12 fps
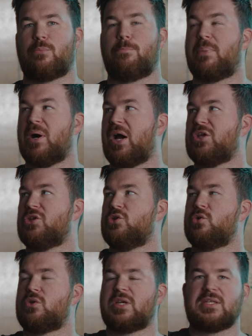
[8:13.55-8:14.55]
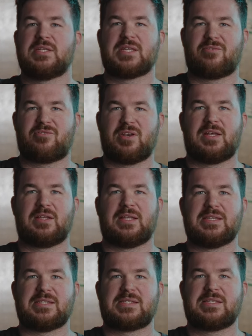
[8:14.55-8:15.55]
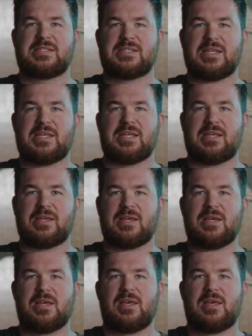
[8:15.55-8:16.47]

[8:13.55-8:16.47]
but you can definitely see